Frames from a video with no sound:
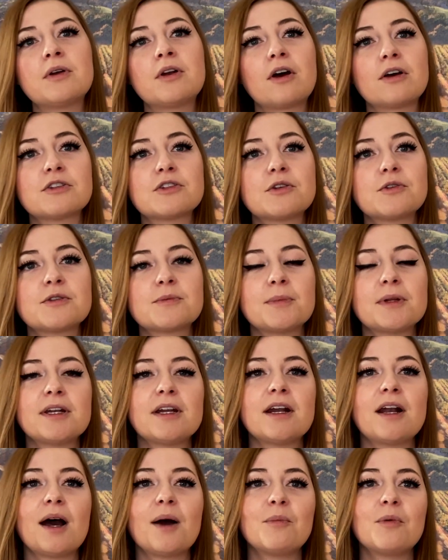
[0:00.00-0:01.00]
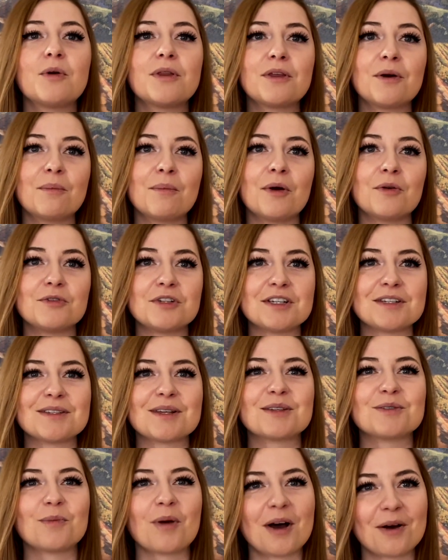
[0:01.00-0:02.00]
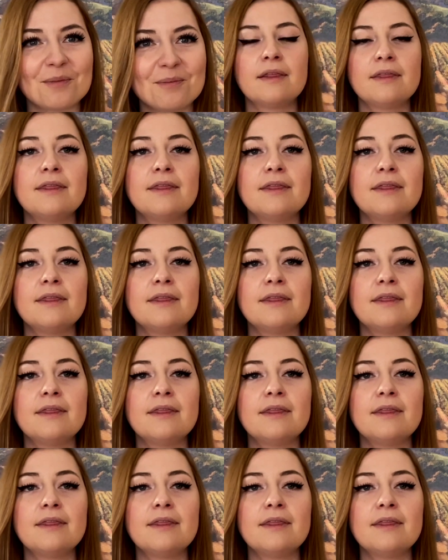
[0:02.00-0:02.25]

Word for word: also split it up with emojis as well.